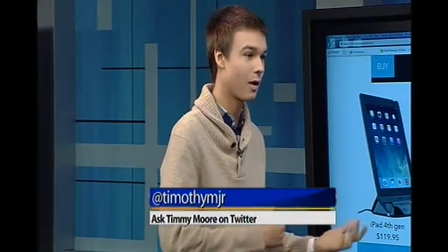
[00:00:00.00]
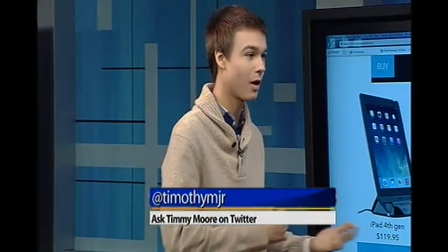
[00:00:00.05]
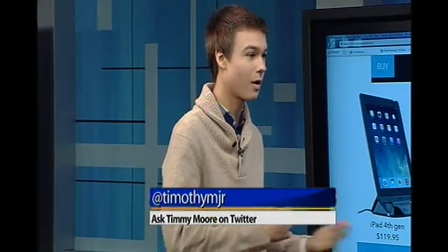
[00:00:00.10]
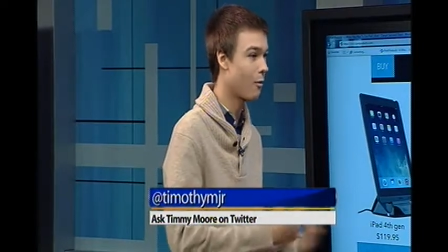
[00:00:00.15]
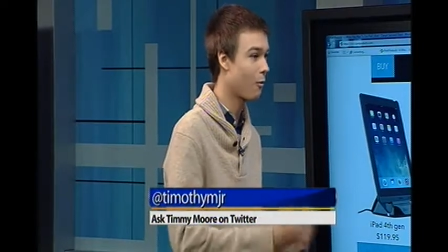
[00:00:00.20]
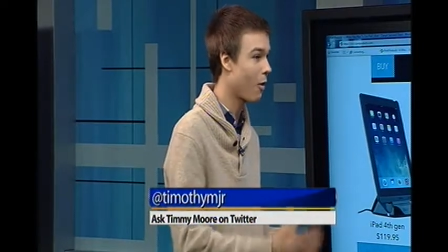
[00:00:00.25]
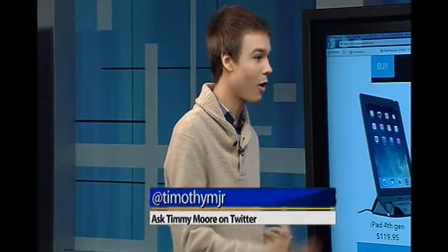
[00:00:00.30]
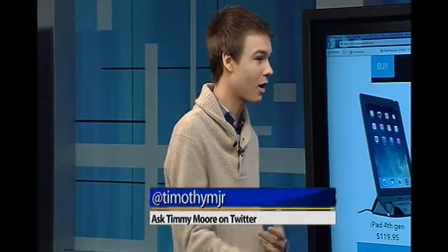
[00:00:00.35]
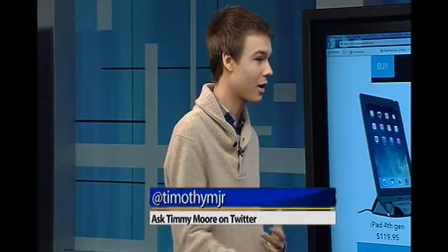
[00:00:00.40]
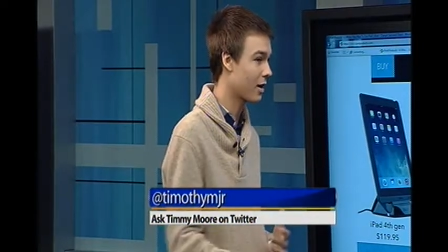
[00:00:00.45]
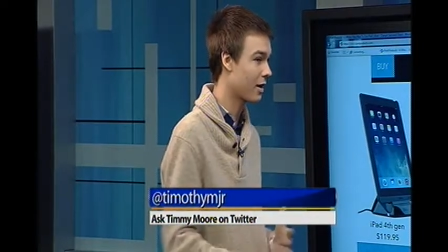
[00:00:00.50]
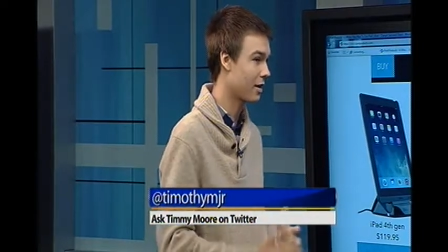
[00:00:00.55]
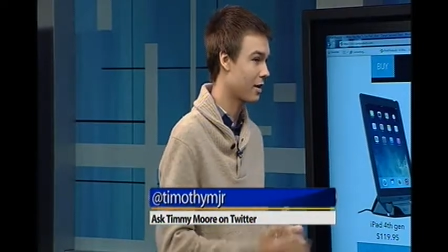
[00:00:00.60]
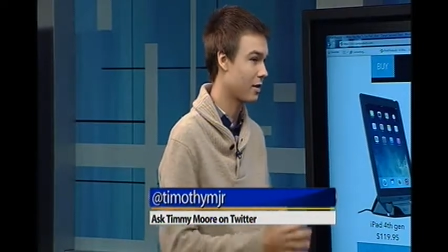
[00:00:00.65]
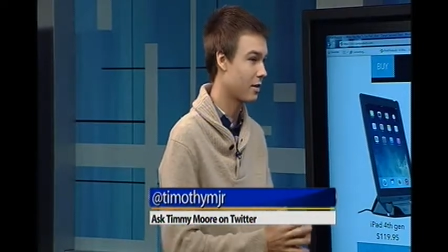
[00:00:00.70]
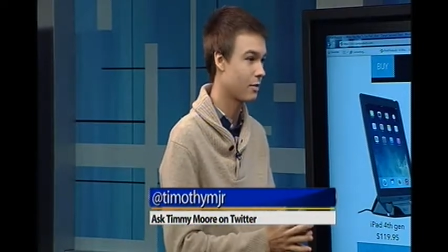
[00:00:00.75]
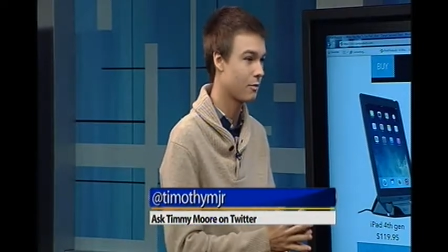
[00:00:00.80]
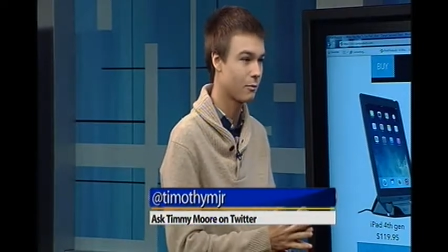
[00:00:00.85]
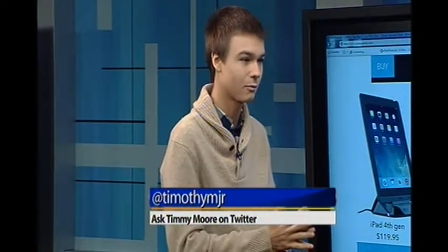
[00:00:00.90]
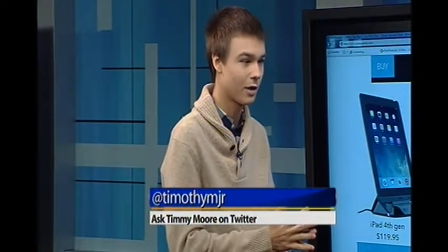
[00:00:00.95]

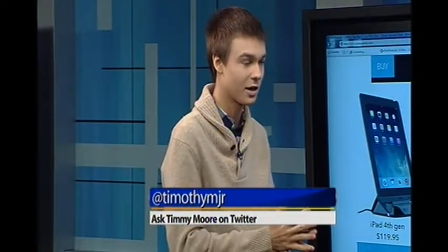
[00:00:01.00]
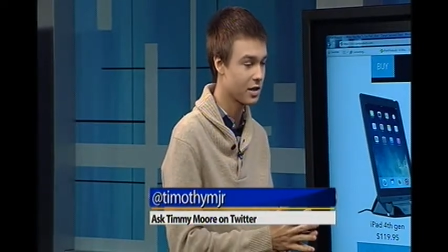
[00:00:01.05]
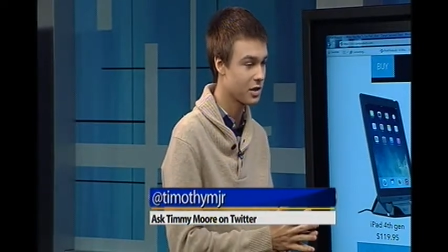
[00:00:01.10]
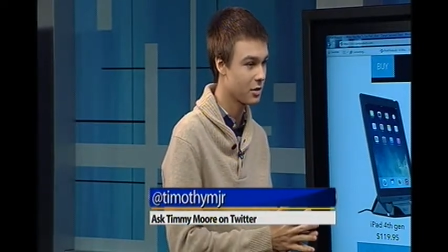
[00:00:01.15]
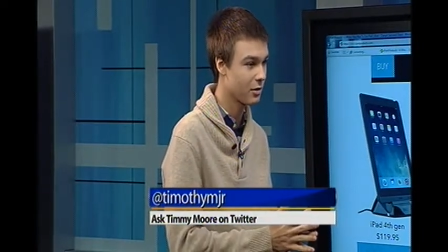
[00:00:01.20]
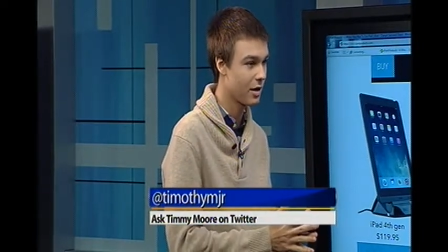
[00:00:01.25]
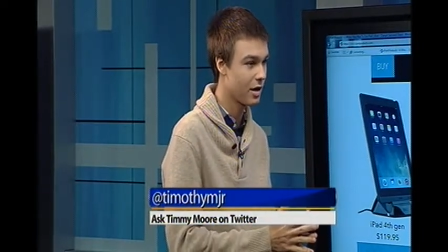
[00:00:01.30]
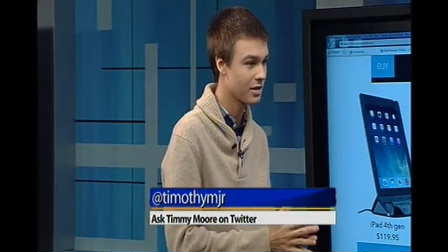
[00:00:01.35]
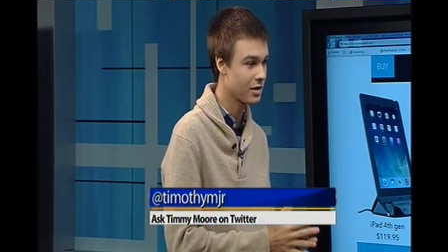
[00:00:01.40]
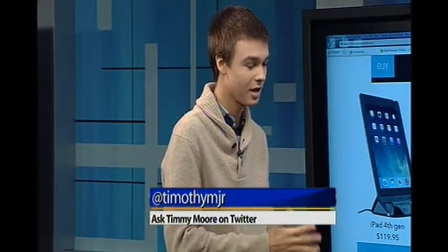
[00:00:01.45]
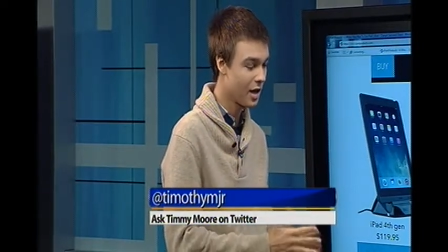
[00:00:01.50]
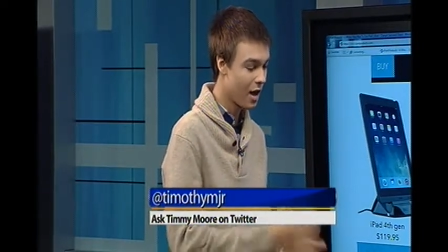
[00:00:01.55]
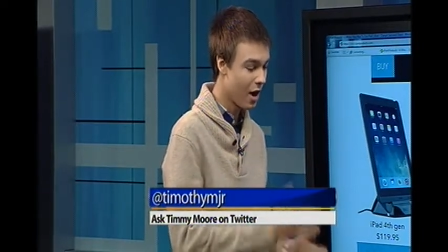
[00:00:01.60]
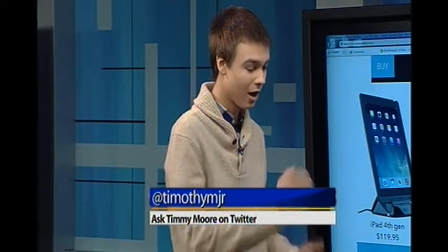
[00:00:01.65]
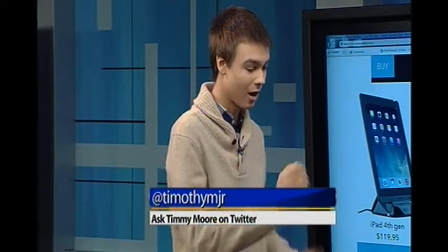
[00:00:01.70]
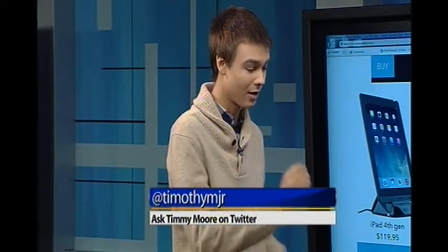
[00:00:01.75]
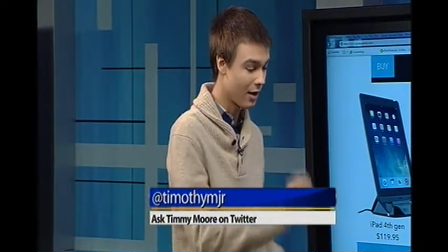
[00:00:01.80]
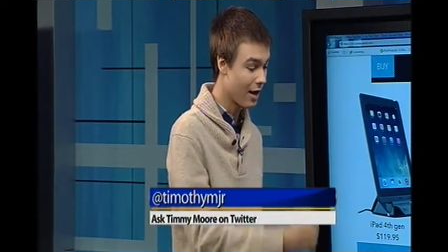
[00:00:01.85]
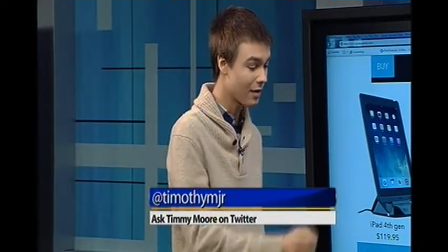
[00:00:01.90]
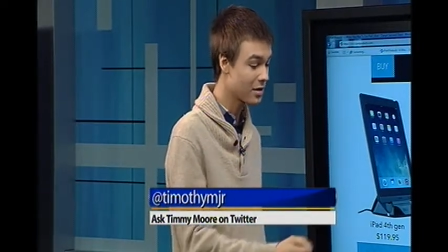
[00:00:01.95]
walk-in restaurants
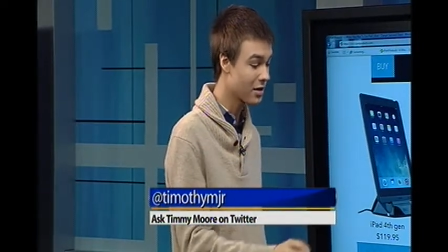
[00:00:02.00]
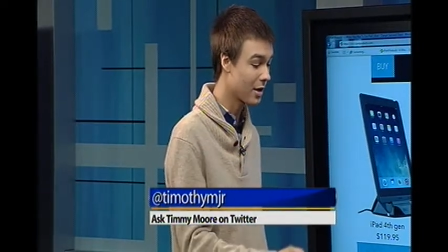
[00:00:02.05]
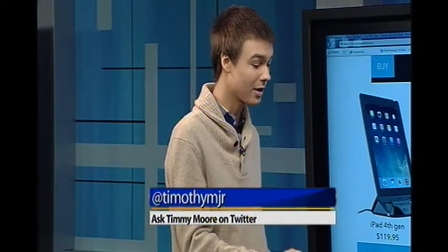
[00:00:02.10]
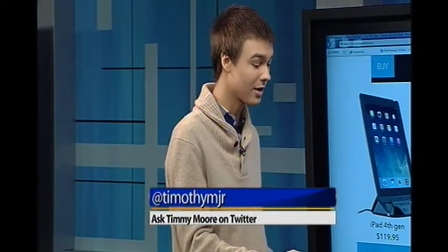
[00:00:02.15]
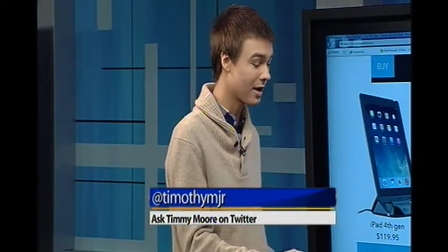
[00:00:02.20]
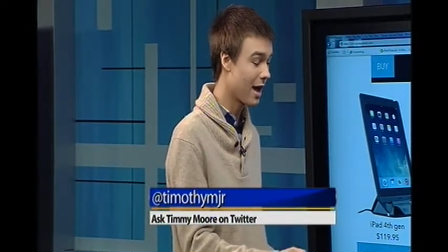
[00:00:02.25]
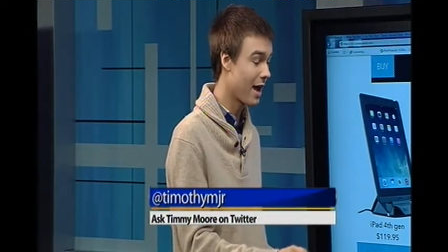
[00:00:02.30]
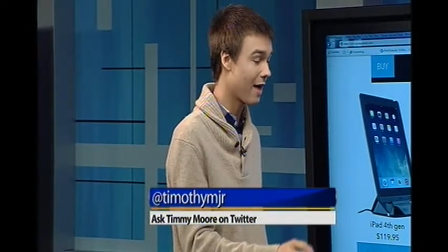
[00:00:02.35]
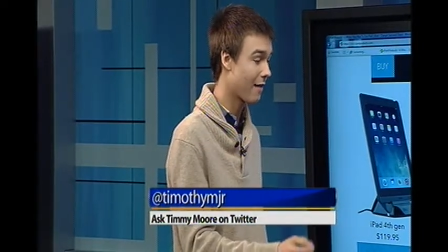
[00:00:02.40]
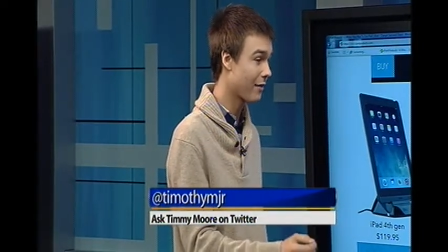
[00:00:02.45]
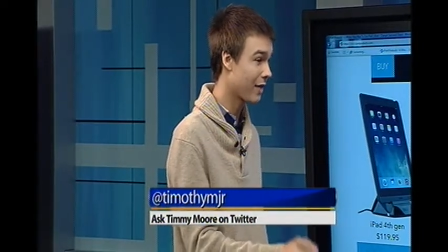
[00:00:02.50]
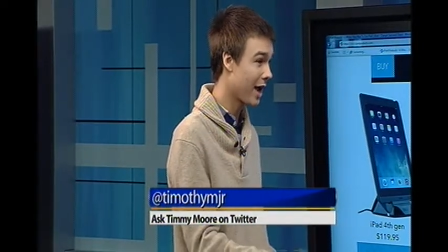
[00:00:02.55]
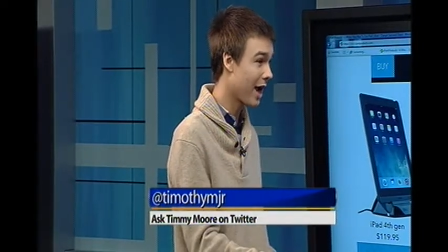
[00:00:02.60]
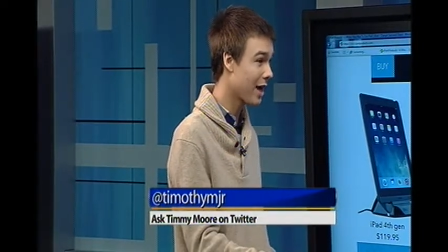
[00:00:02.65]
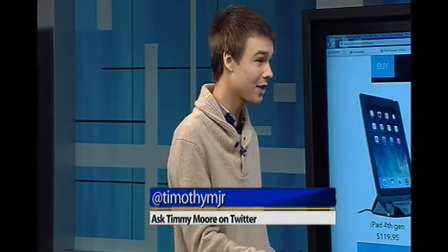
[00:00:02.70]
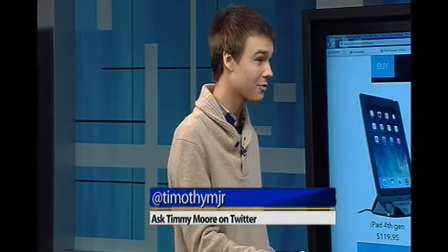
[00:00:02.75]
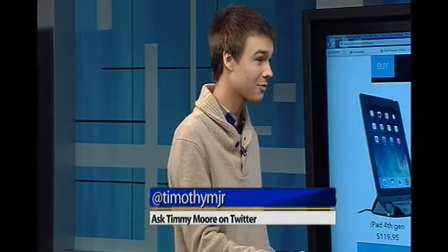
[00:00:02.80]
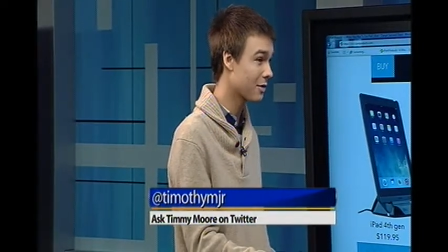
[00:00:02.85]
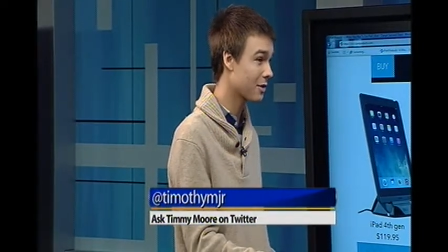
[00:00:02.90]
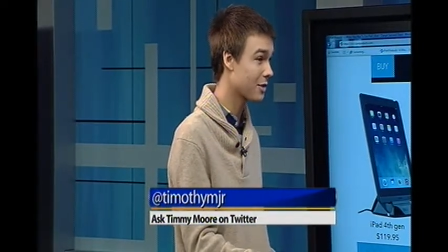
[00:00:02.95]
are now starting to have
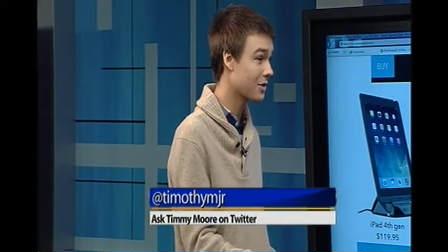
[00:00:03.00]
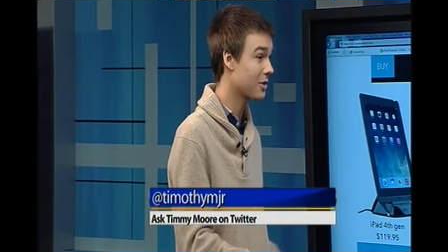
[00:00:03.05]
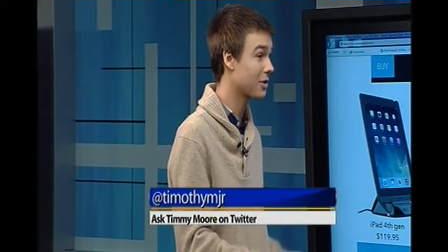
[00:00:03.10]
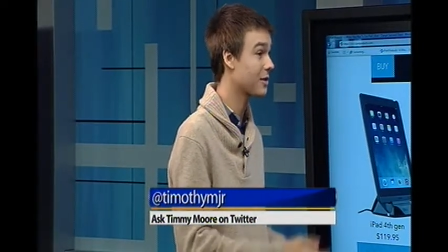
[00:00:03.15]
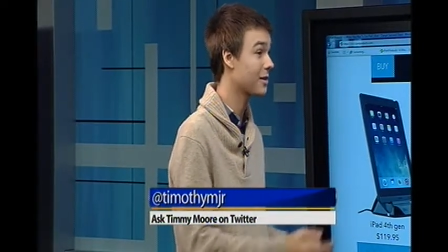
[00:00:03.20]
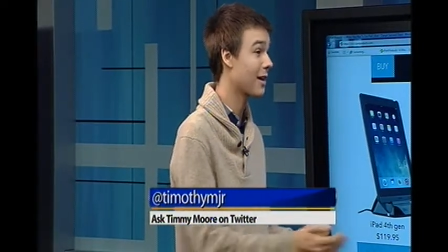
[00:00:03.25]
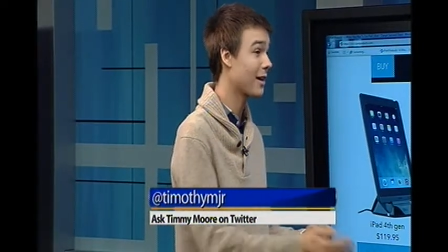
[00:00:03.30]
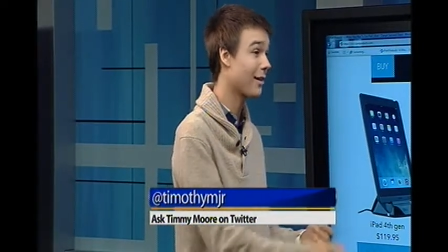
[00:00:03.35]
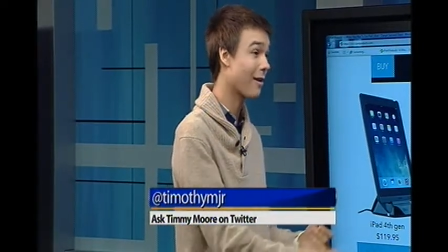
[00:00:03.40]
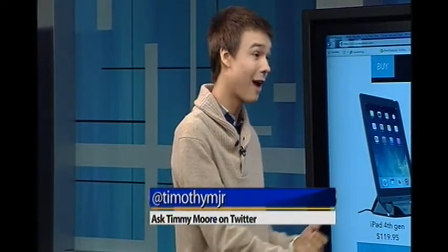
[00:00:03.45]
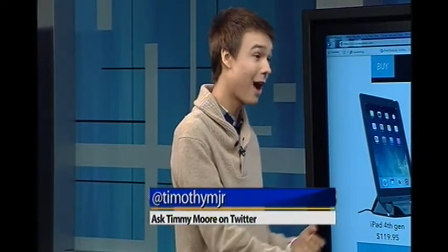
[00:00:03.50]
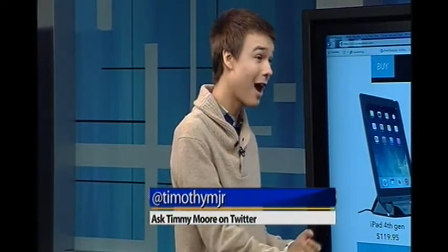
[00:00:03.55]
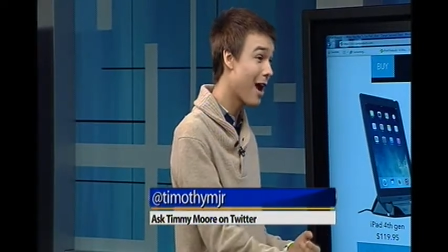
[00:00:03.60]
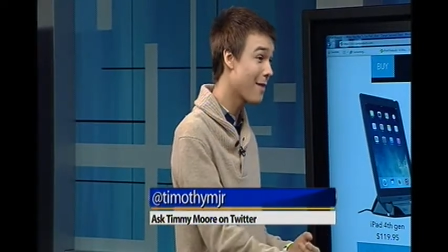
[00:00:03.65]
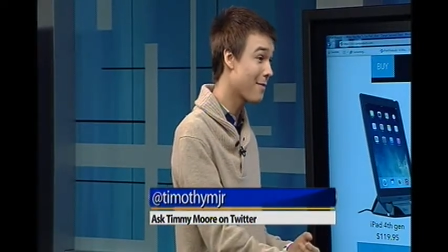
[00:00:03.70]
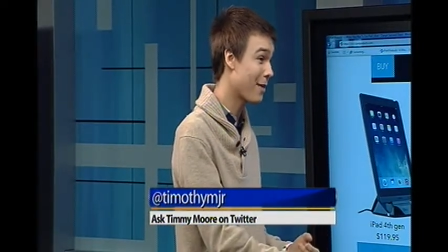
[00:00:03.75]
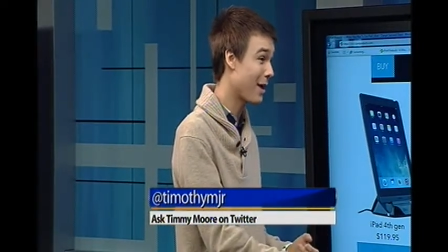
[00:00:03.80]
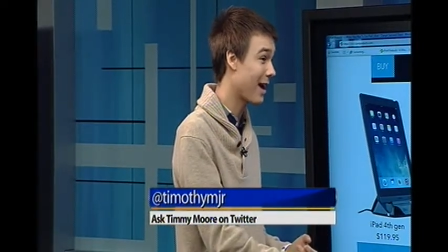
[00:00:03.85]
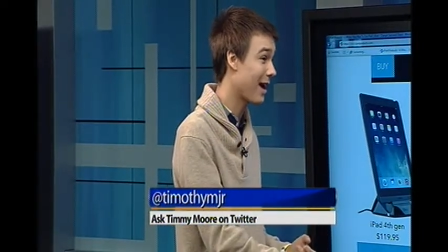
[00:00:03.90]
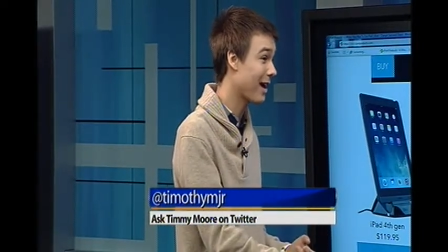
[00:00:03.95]
cash registers that are
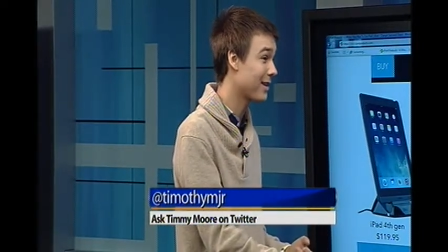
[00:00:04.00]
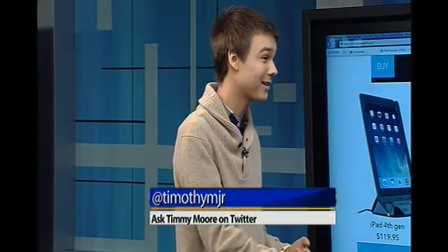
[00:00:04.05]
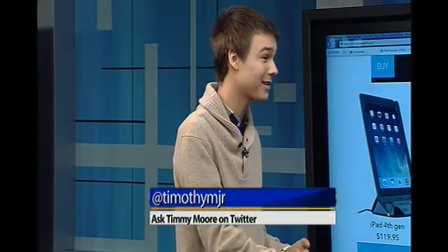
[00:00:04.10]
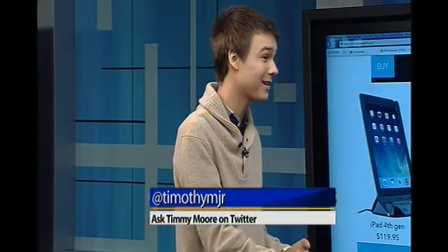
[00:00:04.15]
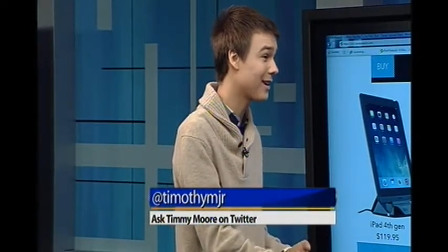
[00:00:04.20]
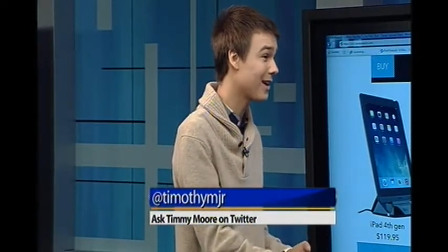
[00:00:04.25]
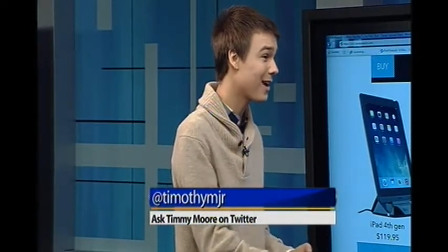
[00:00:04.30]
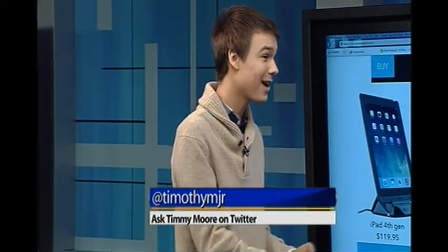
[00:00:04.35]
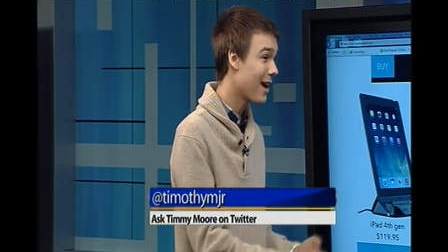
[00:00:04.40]
iPads.